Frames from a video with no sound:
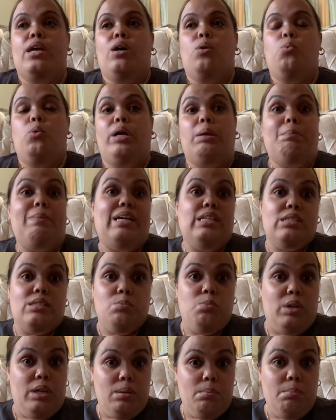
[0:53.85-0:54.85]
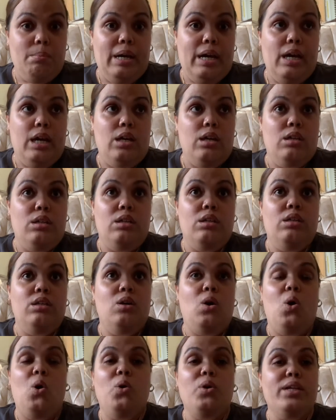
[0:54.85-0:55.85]
what my what my
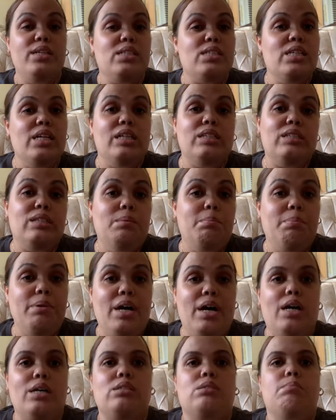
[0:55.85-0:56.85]
oldest takes the bus,